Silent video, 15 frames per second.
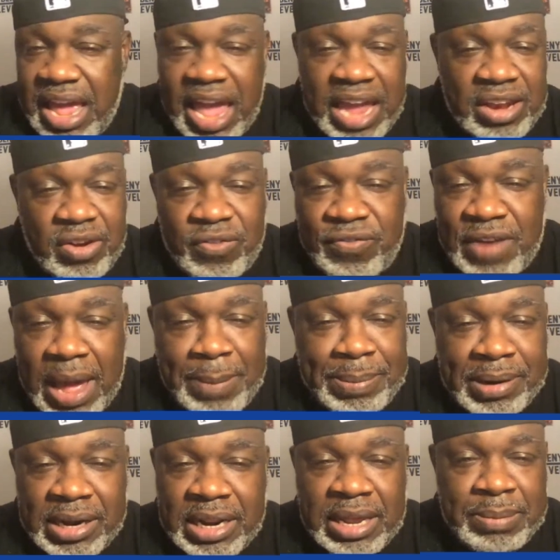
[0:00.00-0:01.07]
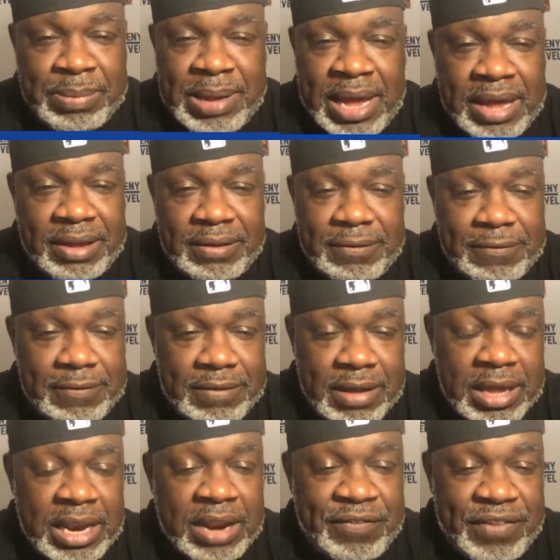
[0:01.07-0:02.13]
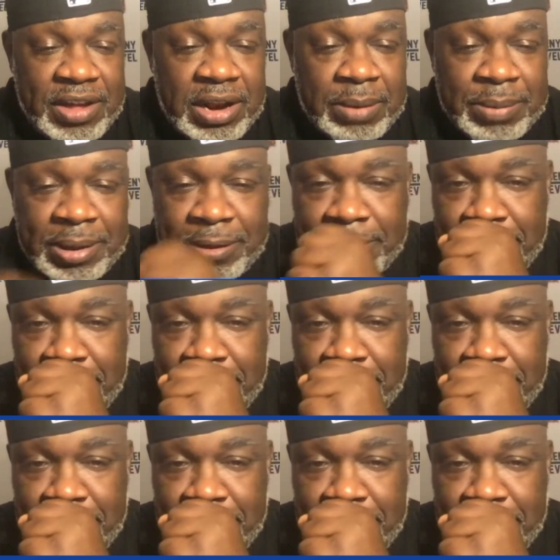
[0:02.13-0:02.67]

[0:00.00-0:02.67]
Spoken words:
Ain't no flopping in the NBA, NFL. I mean.